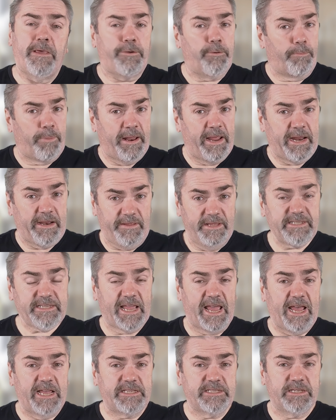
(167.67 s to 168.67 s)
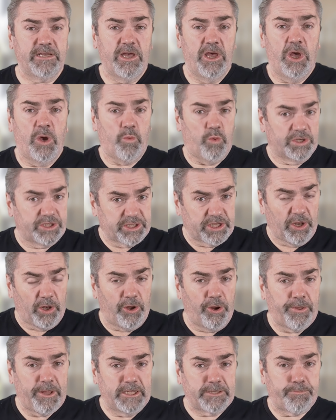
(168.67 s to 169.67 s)
Your plan in this case was to
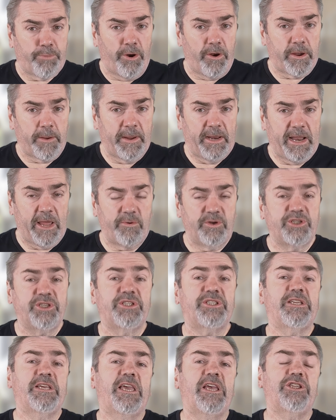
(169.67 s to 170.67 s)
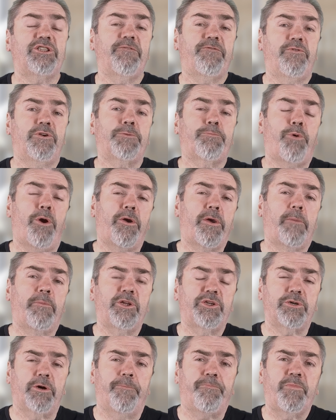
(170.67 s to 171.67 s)
learn those programming languages to get your first
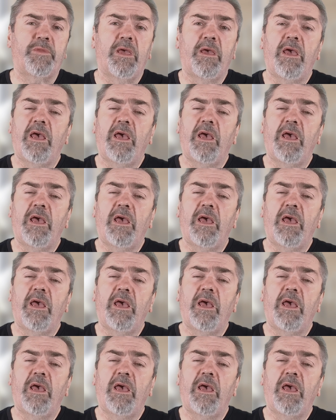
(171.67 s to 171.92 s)
programming job.